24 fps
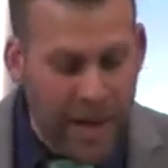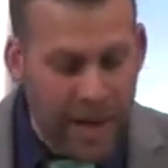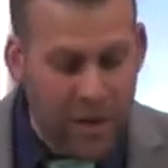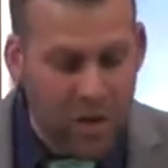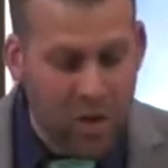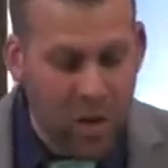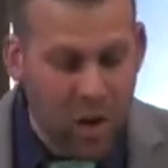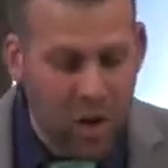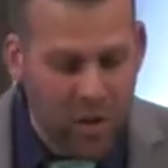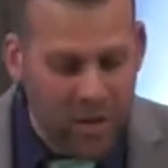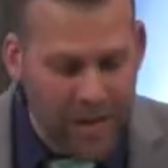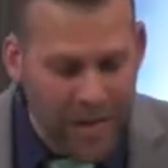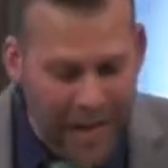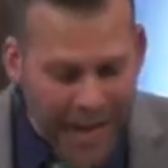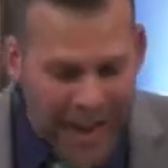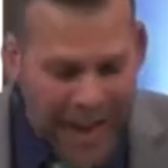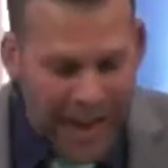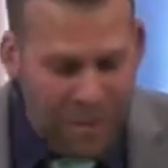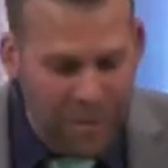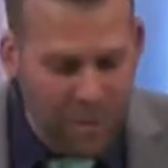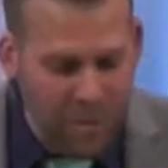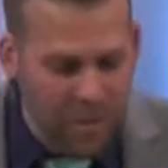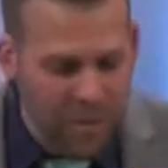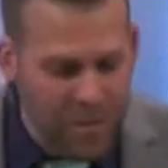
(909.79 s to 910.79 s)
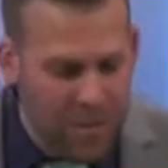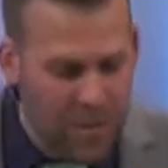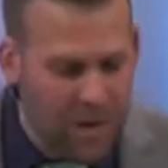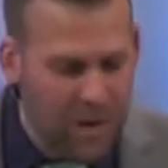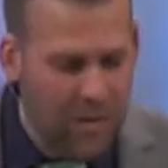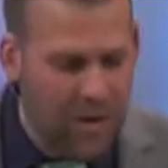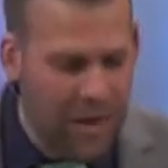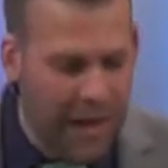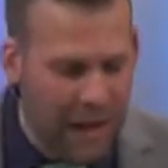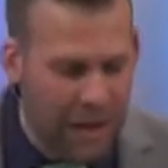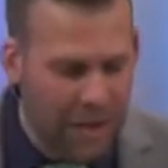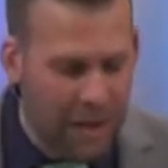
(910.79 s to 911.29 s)
And Saul came to a city
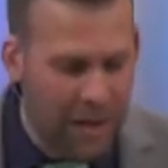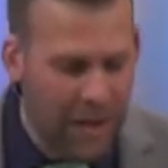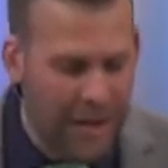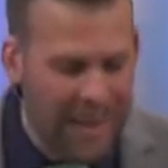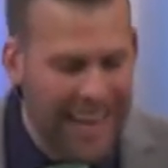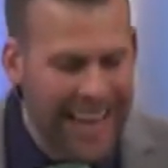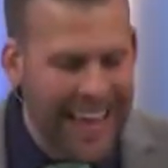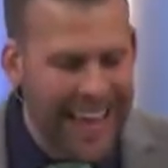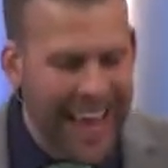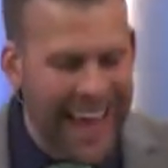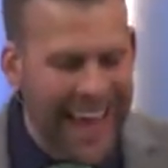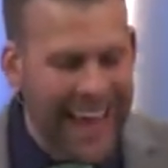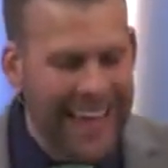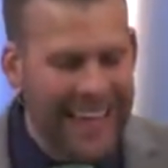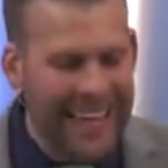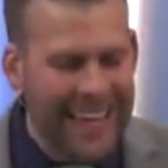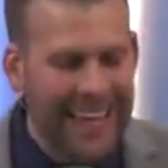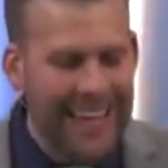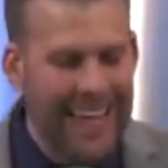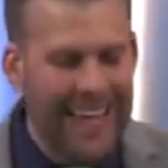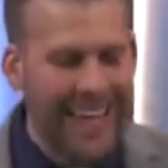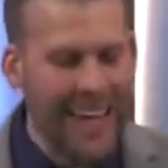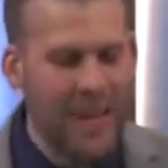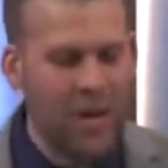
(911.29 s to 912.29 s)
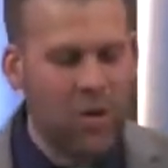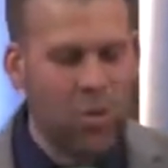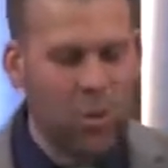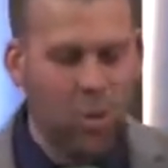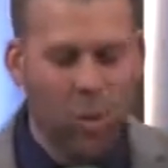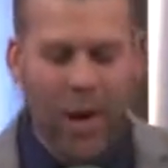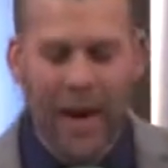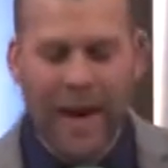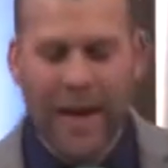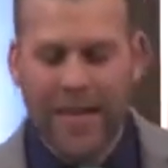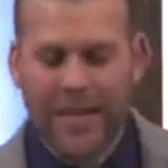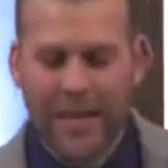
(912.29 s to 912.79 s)
of Amalek and laid
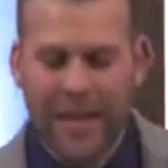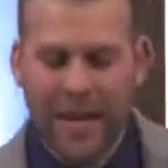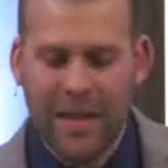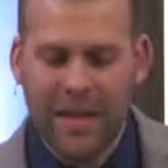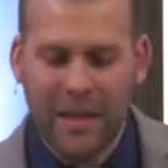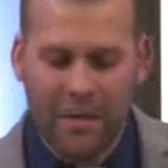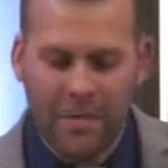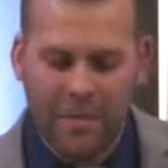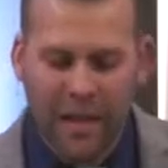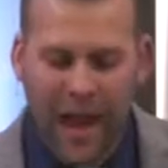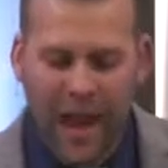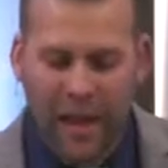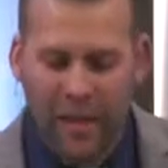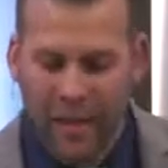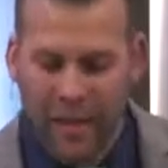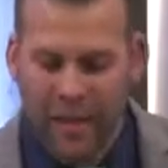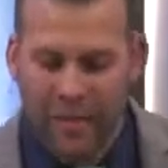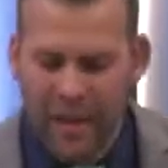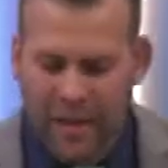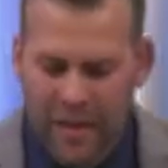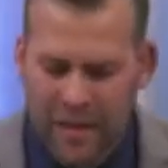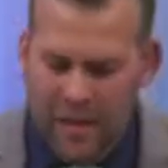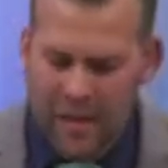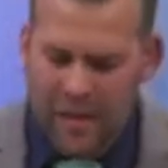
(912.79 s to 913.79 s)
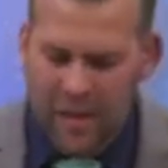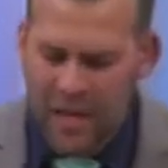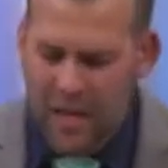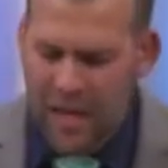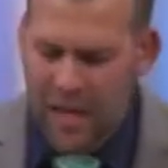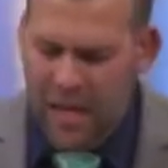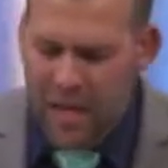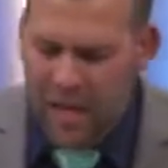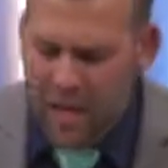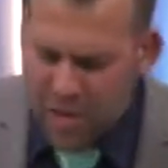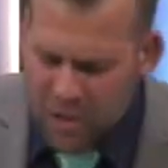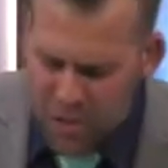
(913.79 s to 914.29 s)
wait in the valley. You
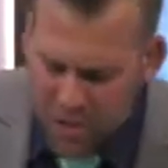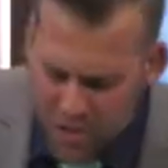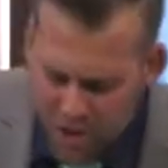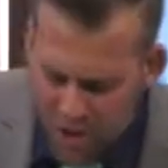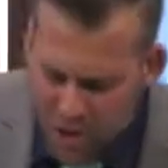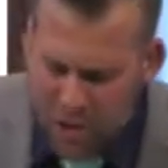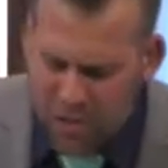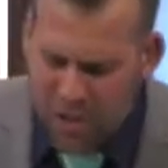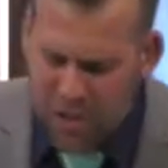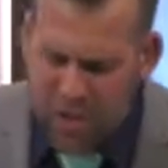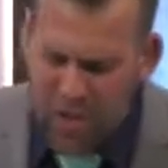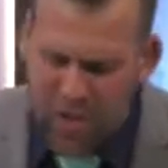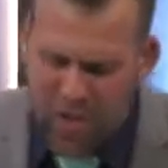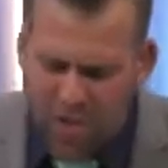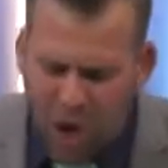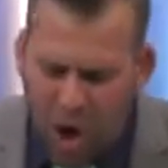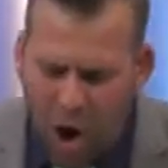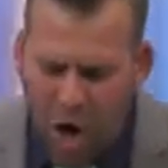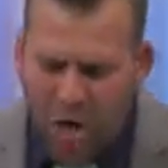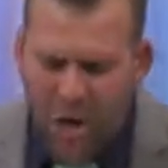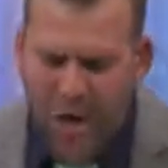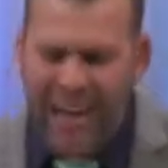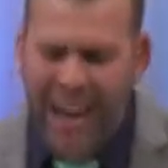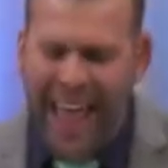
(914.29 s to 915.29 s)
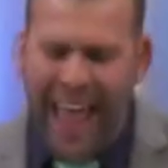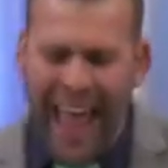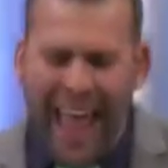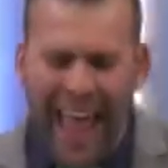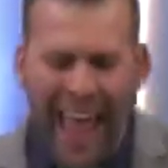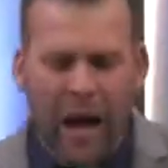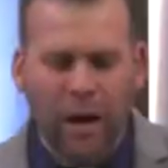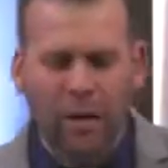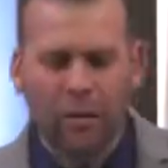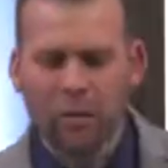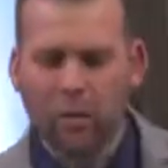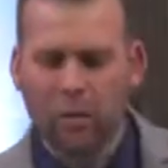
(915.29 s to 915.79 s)
see, Saul started
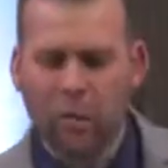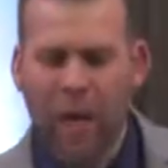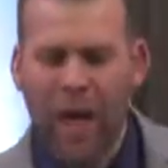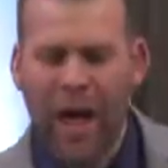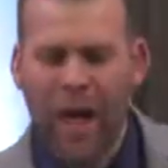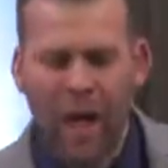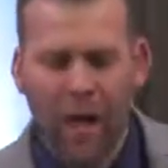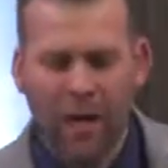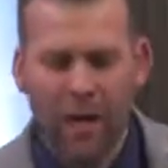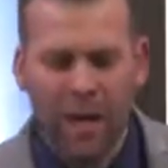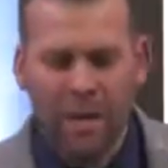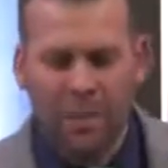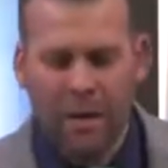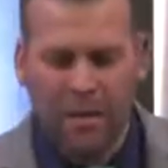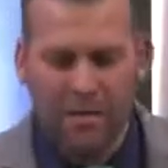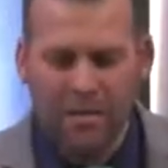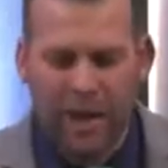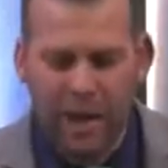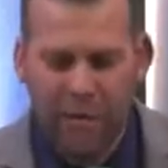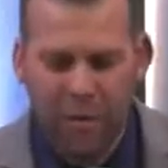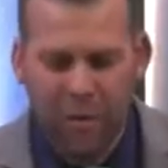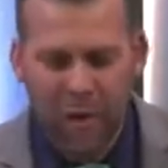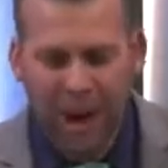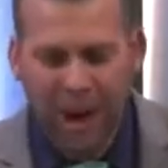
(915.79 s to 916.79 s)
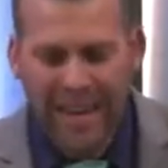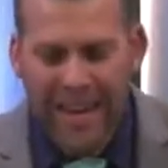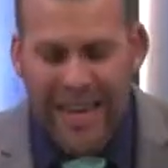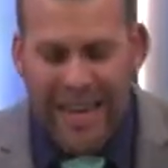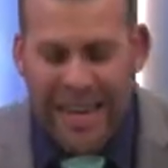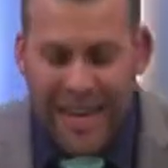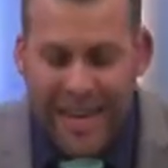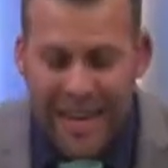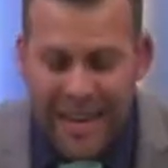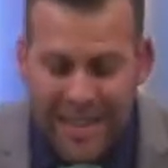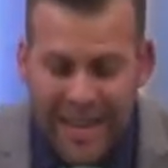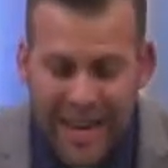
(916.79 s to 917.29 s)
out well, but my friend,
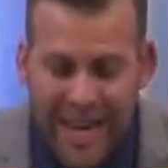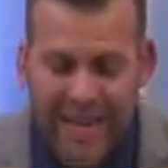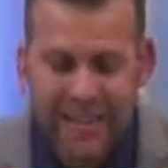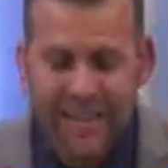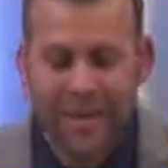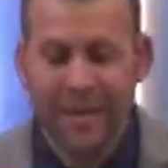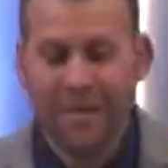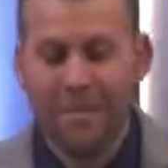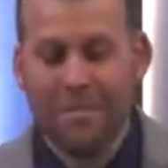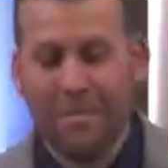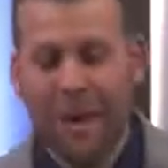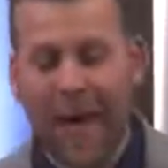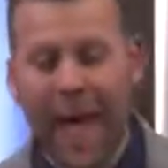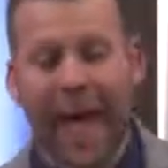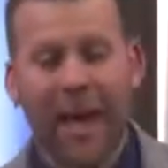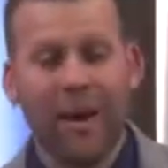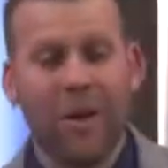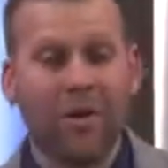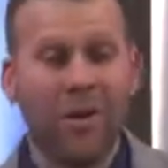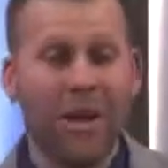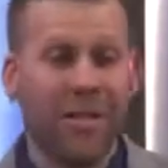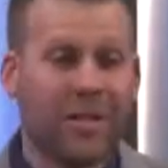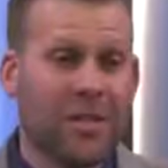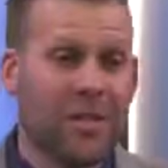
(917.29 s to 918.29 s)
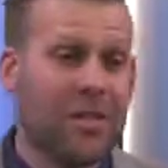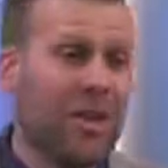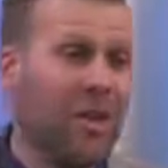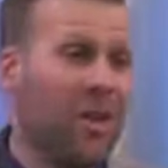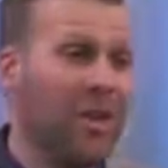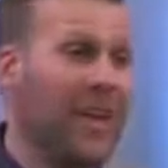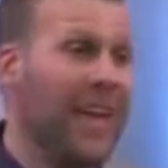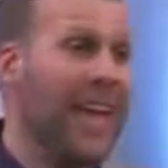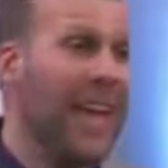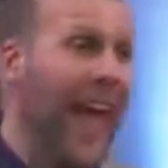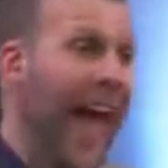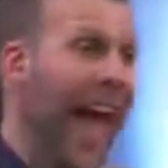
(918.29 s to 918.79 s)
it doesn't matter
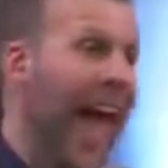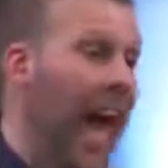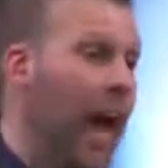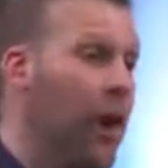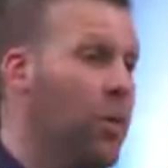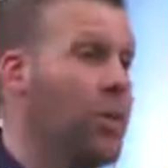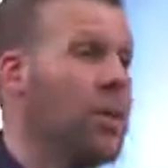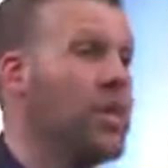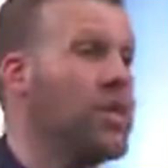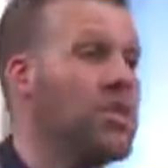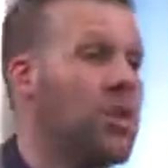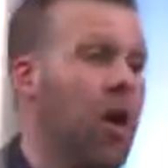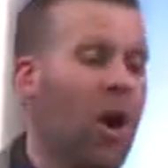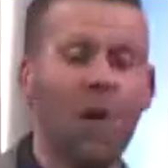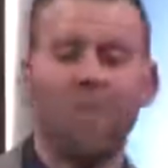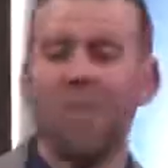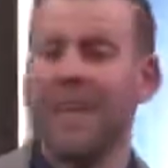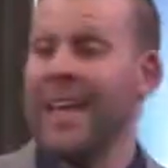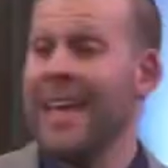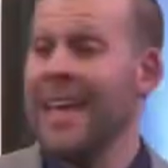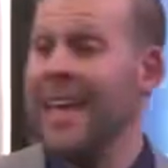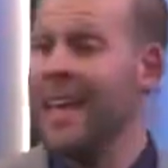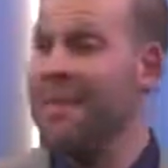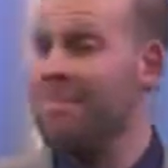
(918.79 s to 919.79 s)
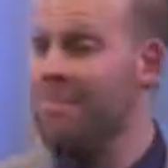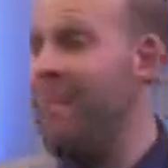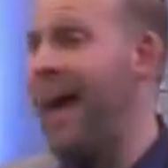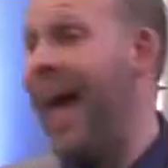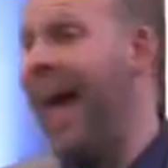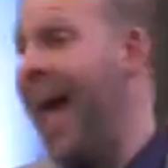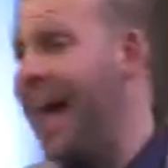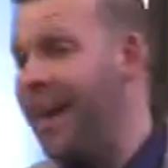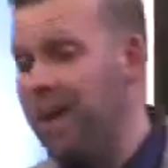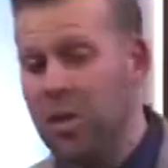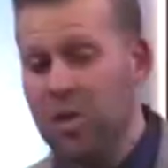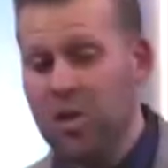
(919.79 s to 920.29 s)
necessarily how we start, it
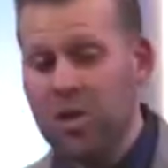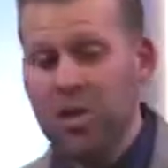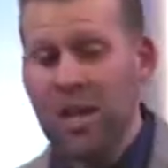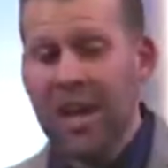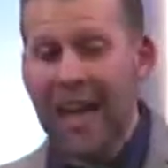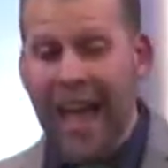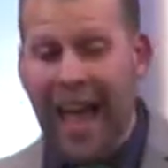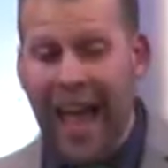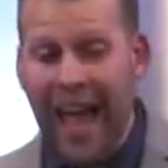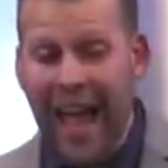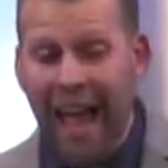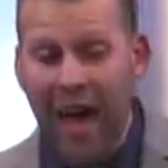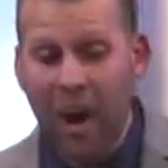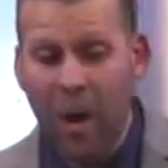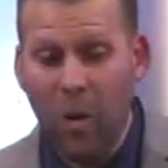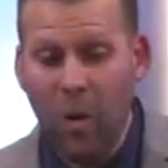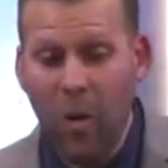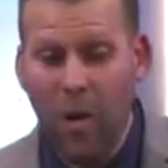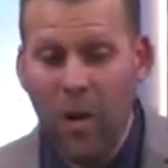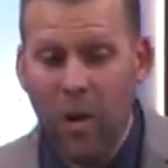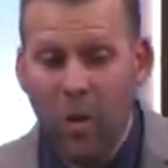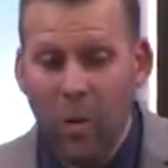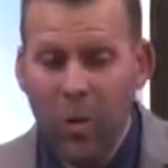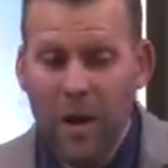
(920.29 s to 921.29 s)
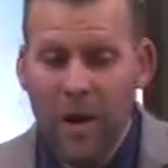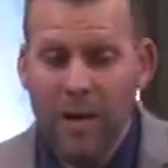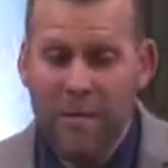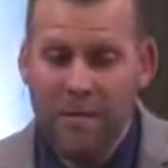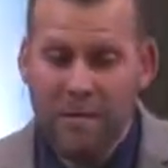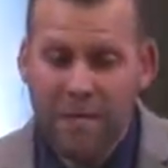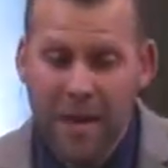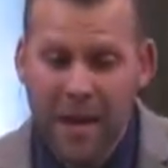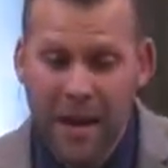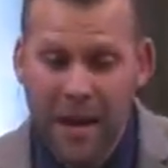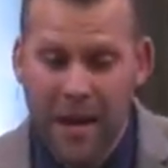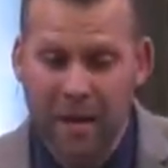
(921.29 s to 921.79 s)
matters how we
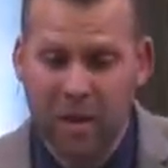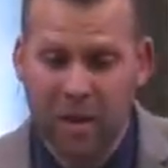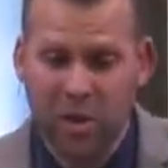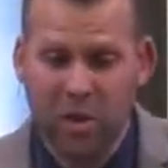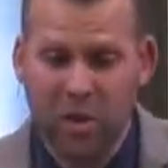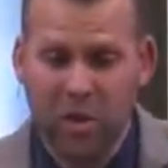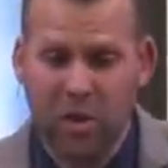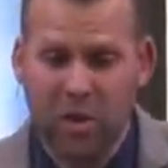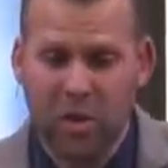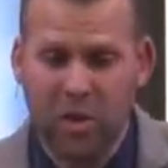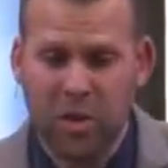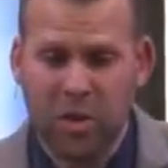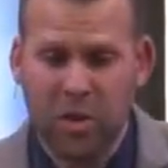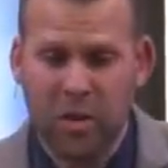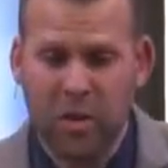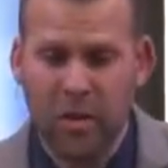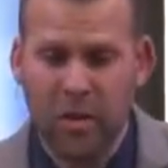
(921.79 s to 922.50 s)
finish.